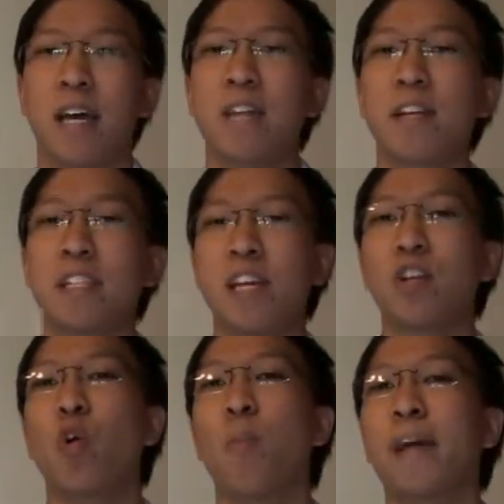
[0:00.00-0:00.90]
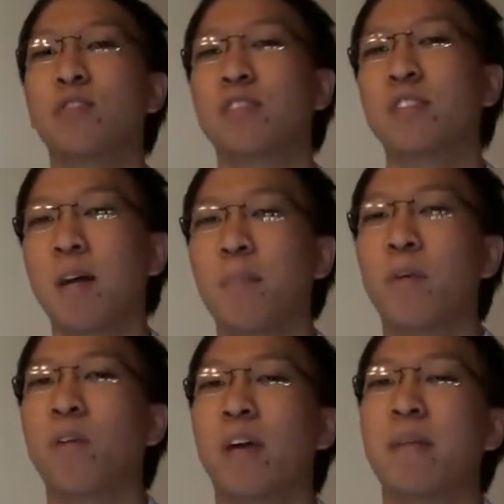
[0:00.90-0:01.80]
And if I decide to go back to
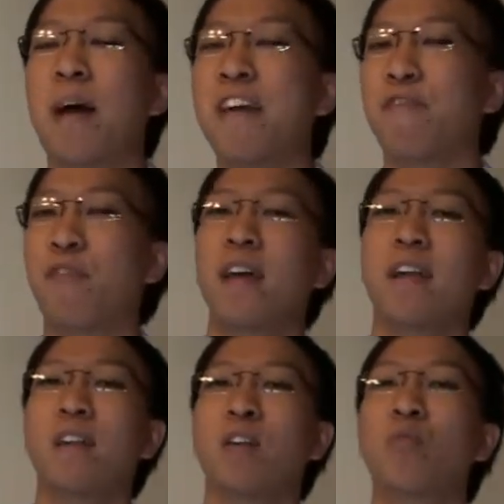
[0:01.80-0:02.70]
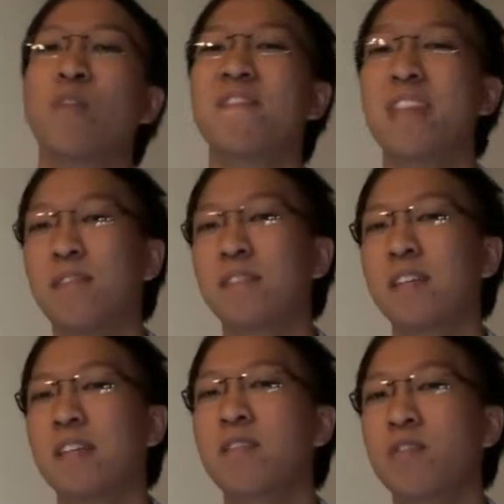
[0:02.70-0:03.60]
Singapore and my friend who have never
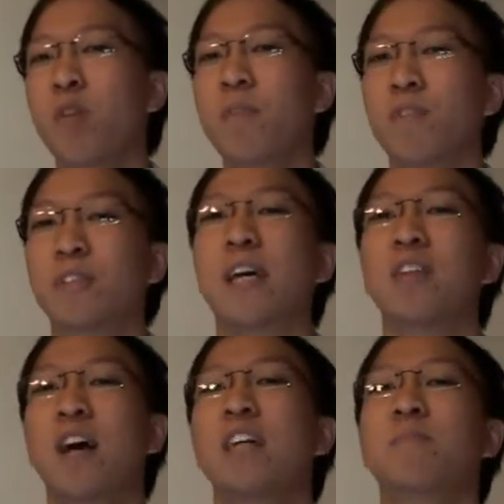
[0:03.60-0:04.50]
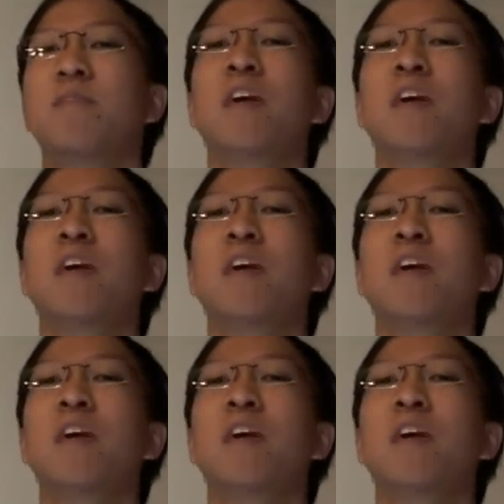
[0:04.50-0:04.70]
seen snow before start to ask me,